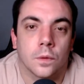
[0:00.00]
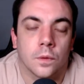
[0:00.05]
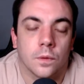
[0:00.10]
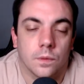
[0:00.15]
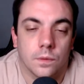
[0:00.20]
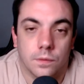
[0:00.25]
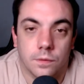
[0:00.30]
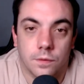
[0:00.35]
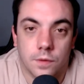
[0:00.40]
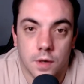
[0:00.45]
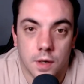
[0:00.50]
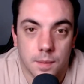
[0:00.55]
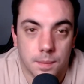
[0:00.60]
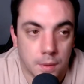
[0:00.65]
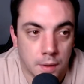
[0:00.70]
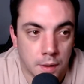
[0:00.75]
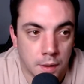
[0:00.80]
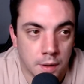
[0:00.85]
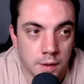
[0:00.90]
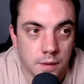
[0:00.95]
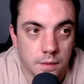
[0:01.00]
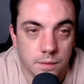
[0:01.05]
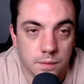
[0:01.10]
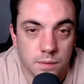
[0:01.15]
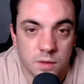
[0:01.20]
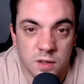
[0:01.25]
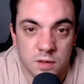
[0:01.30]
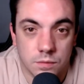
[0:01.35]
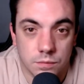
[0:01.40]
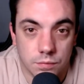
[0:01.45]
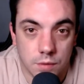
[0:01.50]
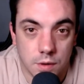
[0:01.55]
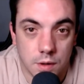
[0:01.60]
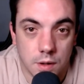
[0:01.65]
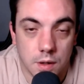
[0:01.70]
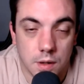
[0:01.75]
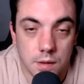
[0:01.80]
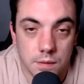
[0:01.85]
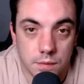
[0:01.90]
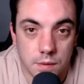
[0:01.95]
Fair play. Did
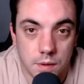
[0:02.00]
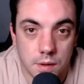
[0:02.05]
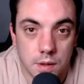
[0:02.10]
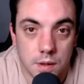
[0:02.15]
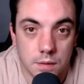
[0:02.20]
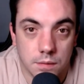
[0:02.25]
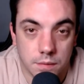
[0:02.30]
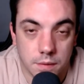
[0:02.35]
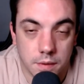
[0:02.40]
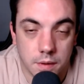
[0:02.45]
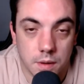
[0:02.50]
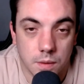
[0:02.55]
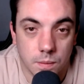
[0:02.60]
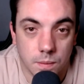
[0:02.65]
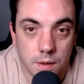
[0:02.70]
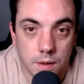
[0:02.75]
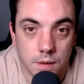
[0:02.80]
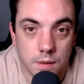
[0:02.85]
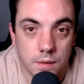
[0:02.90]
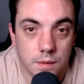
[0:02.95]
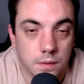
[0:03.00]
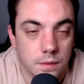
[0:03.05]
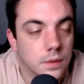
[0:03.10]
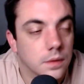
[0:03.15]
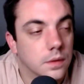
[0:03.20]
really, really, really well.